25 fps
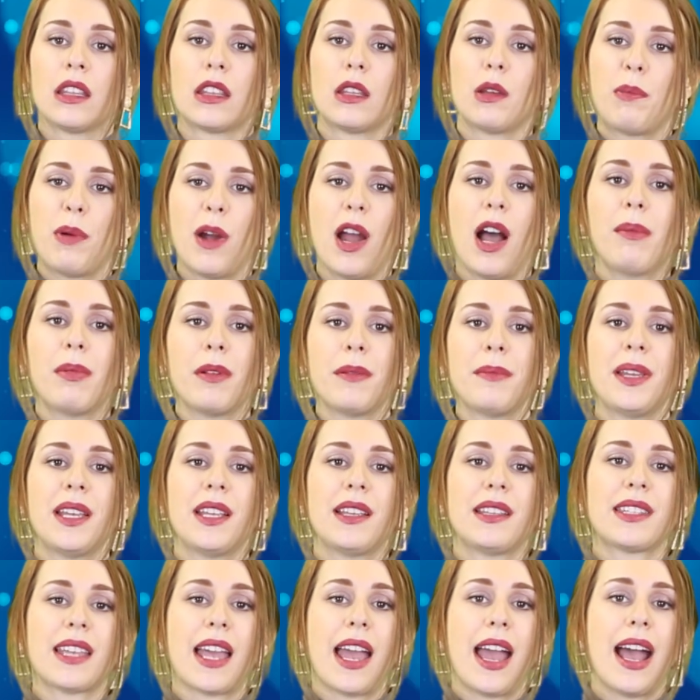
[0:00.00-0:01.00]
The problem
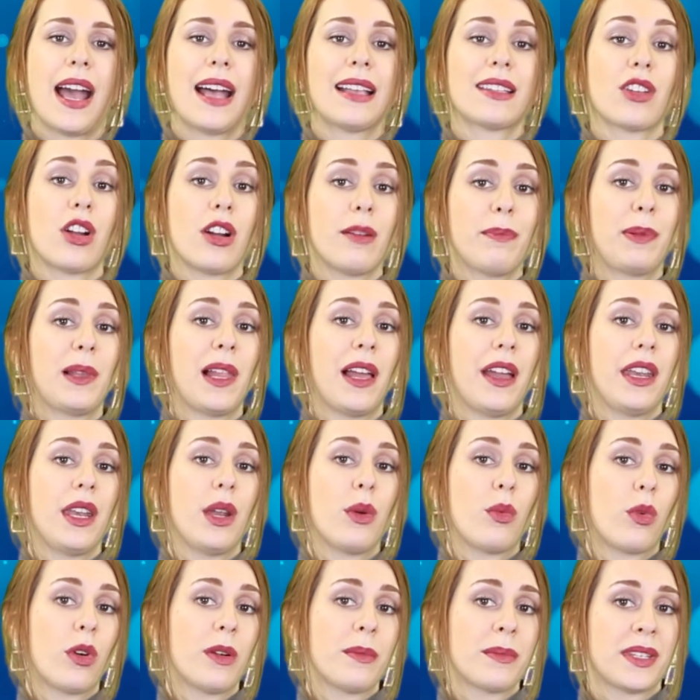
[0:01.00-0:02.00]
is, as our
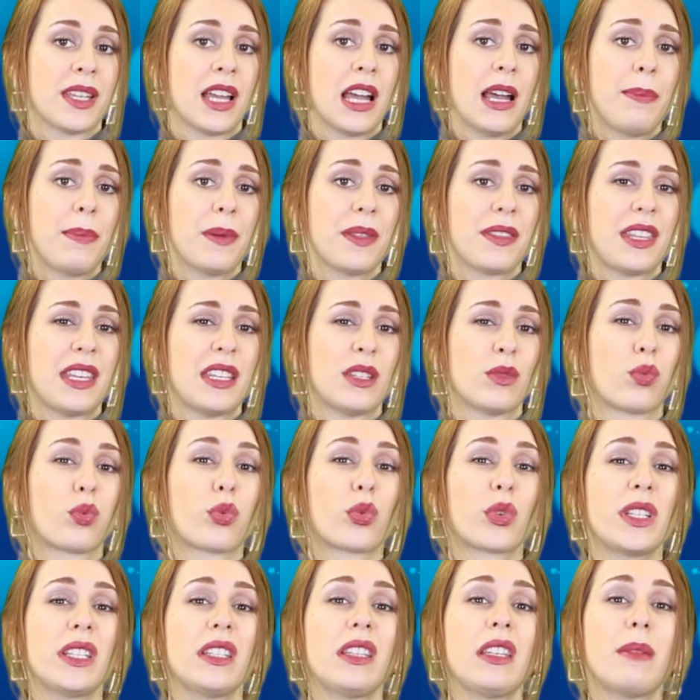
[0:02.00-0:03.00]
planet warms up, these
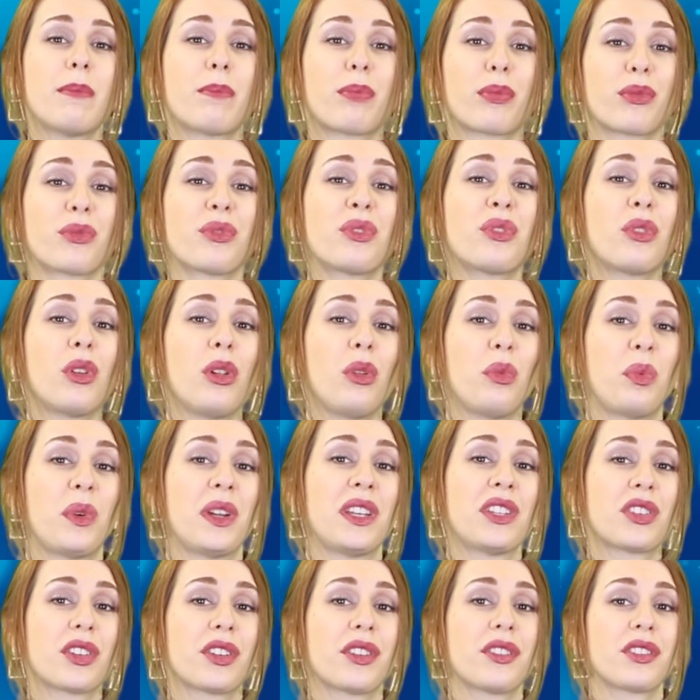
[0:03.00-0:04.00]
really brutal
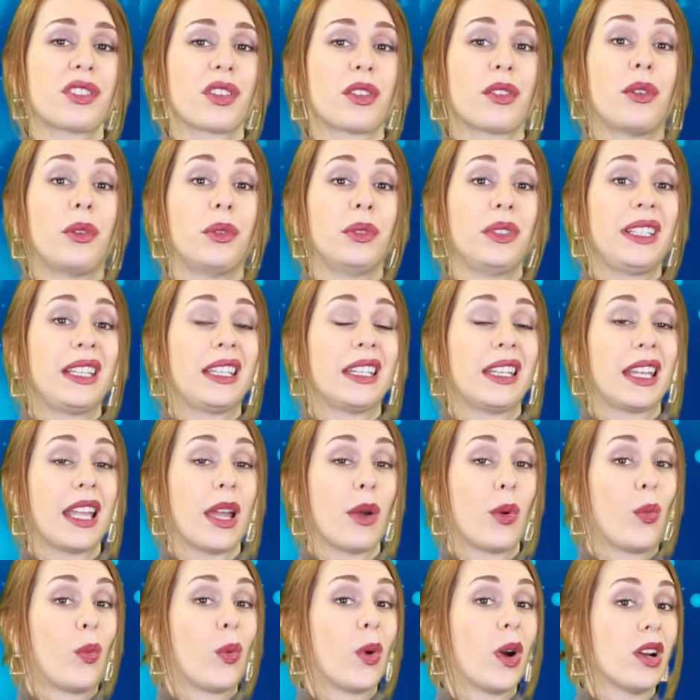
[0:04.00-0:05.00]
winters are only going to
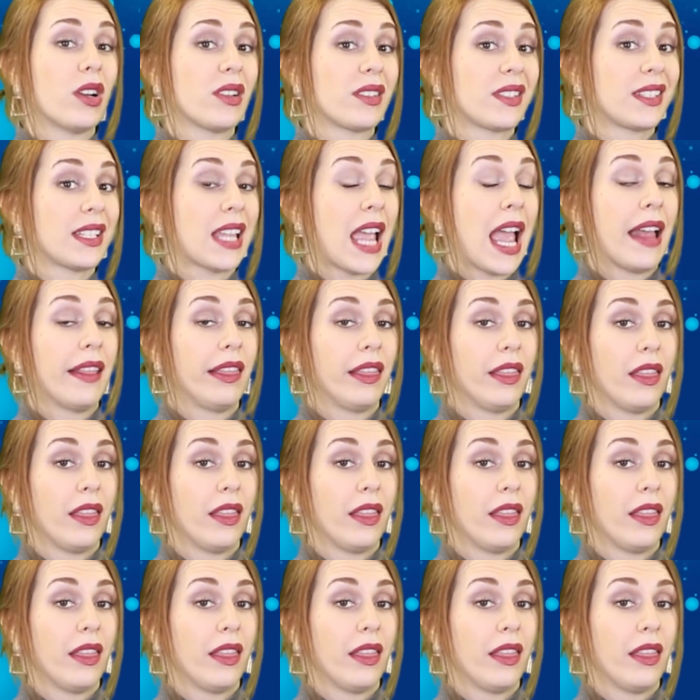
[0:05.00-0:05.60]
get worse and